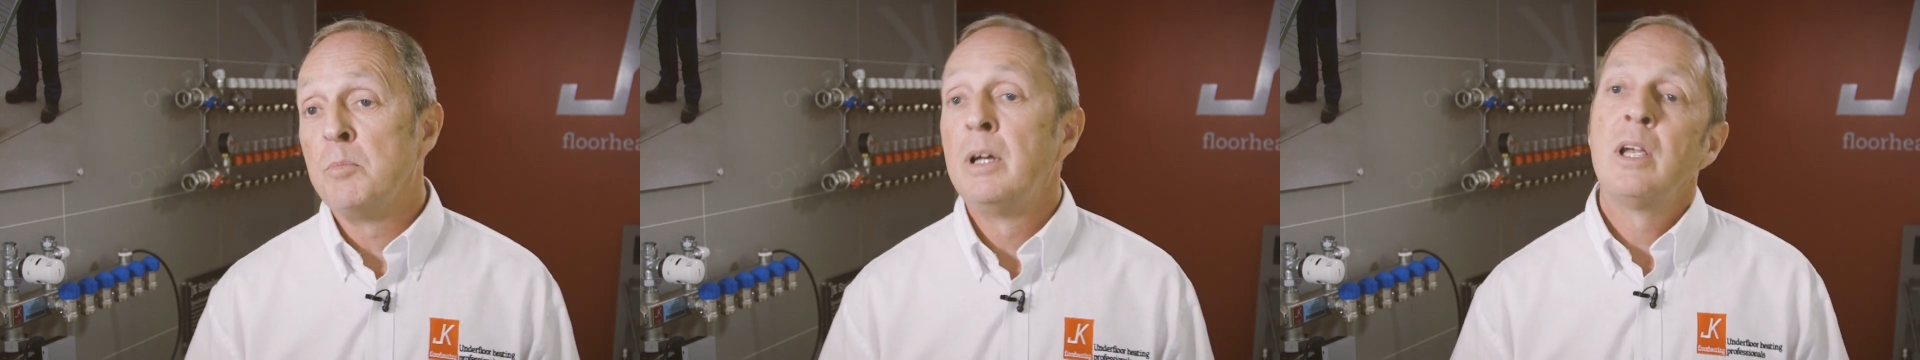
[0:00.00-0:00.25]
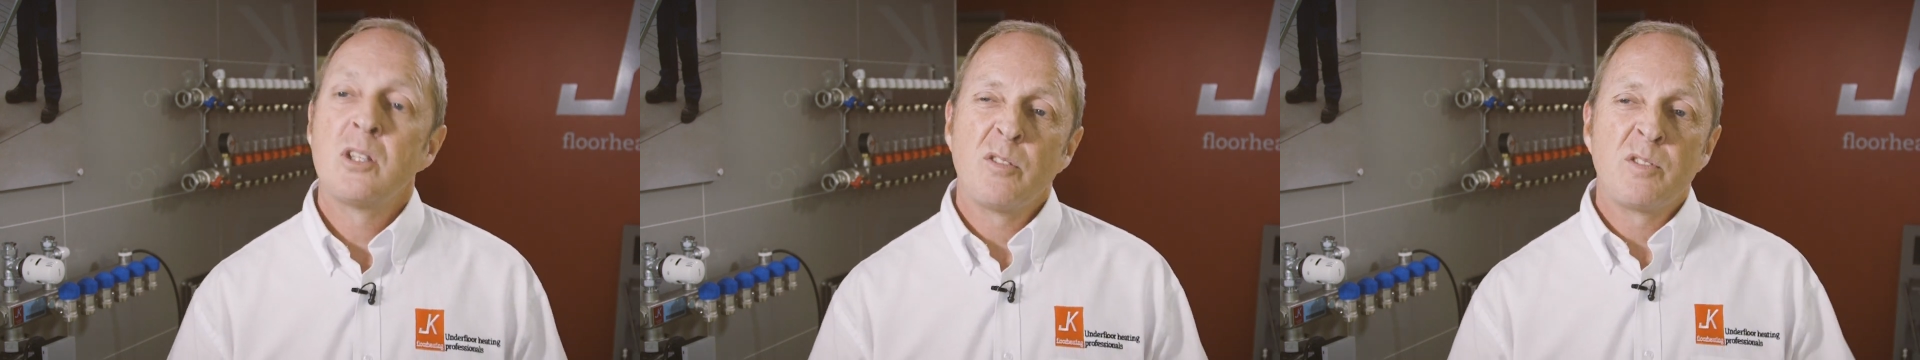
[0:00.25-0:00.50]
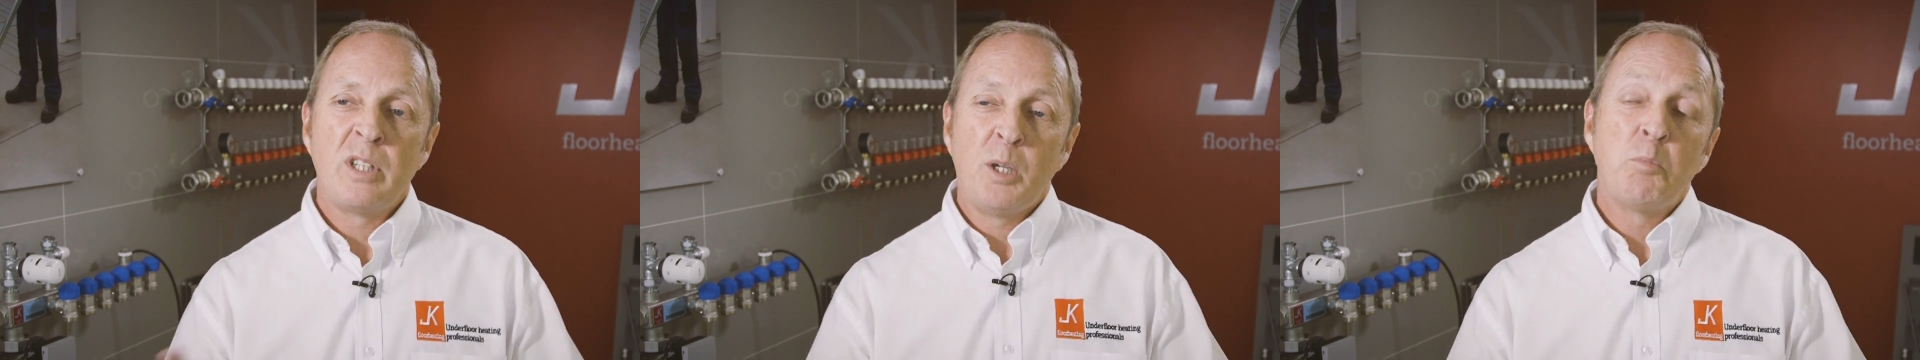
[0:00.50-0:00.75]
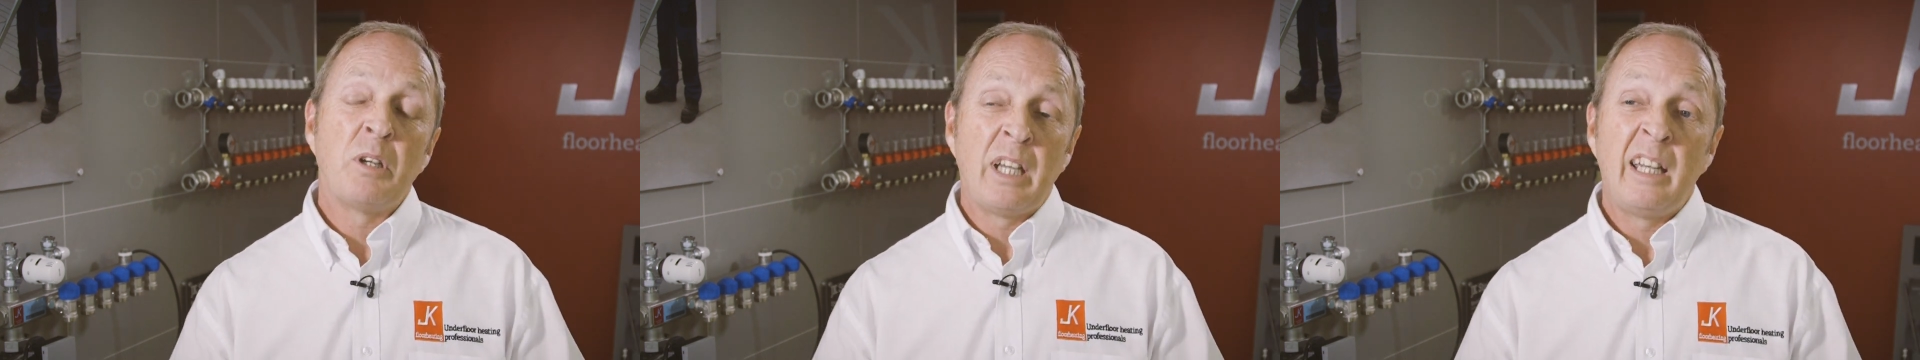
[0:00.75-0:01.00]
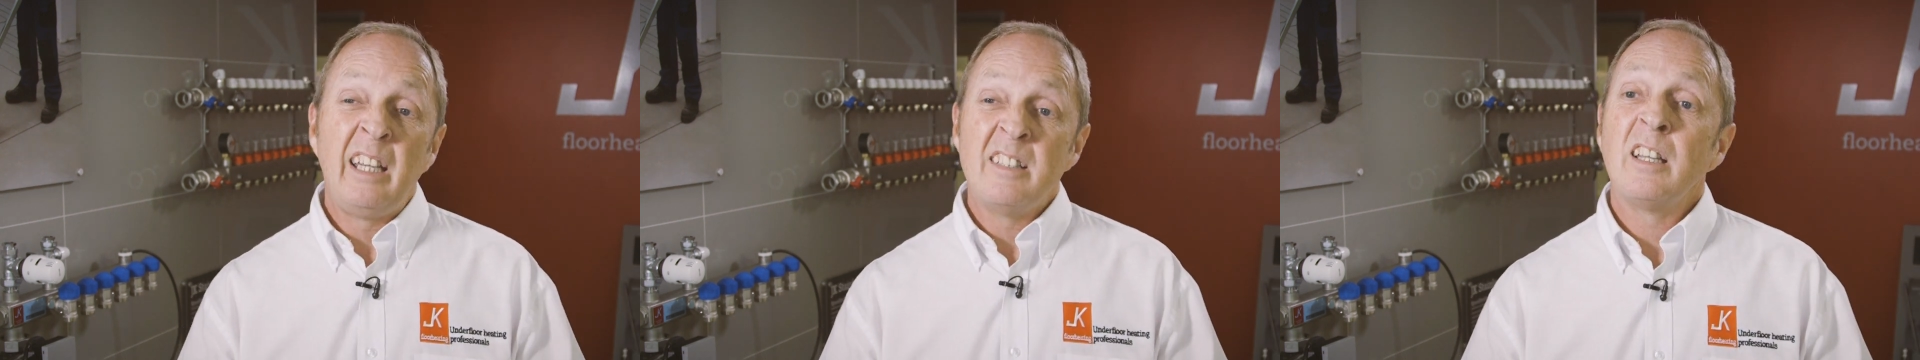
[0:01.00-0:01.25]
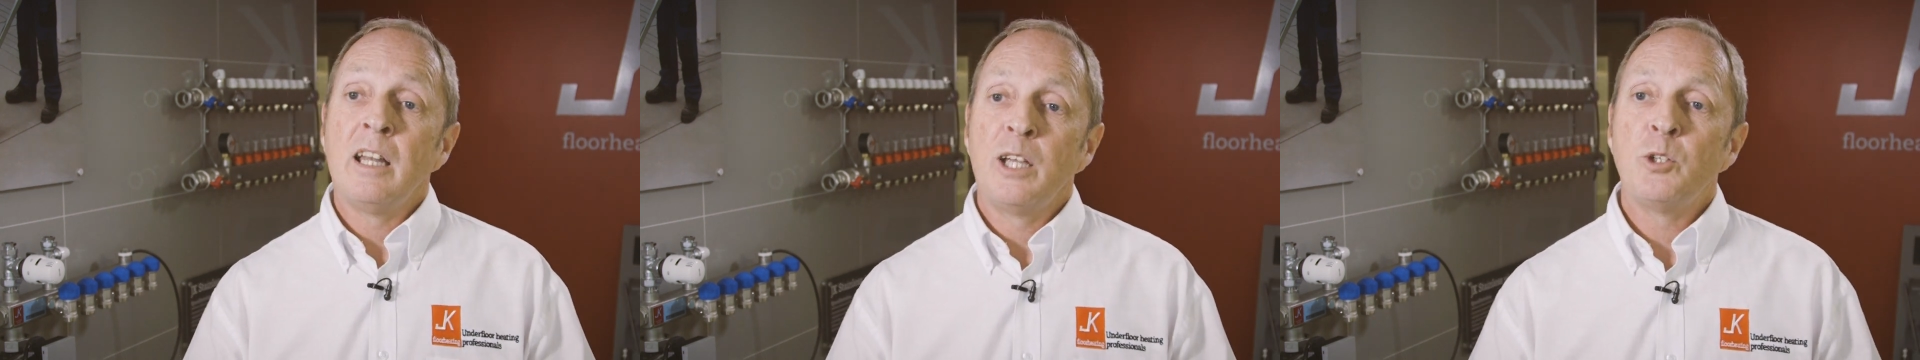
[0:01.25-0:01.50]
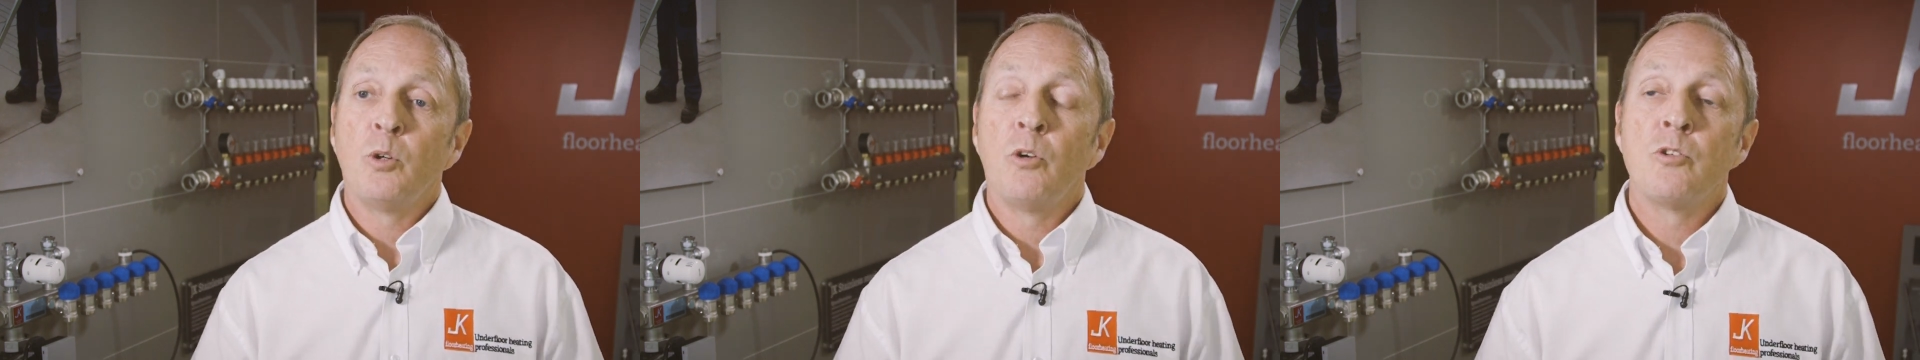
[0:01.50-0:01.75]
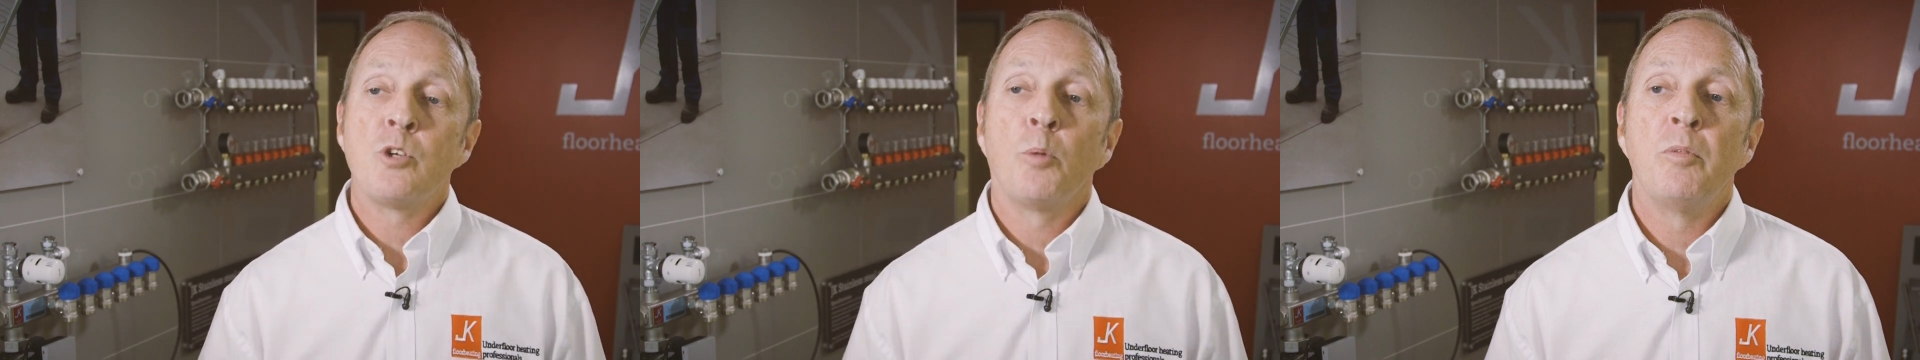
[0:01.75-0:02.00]
because obviously you're putting an insulator
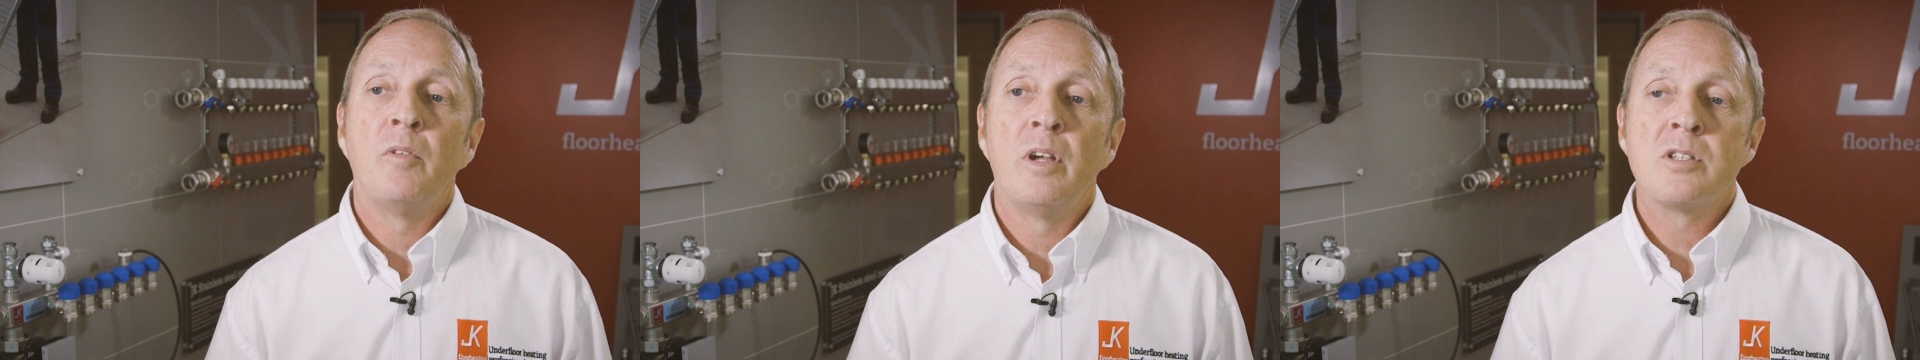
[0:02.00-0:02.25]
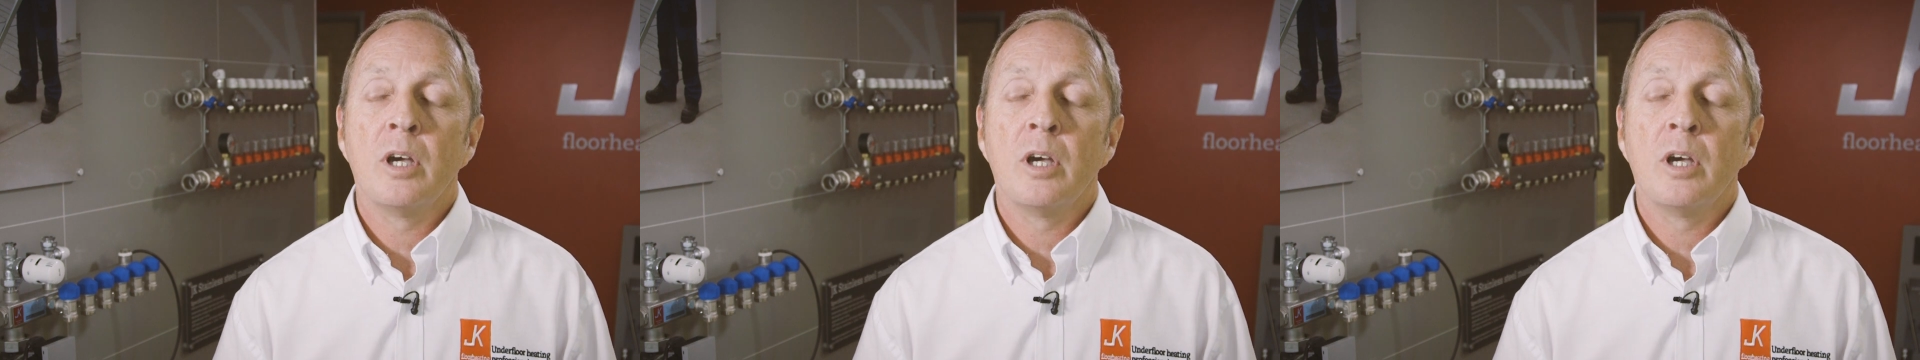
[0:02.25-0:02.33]
on top of it,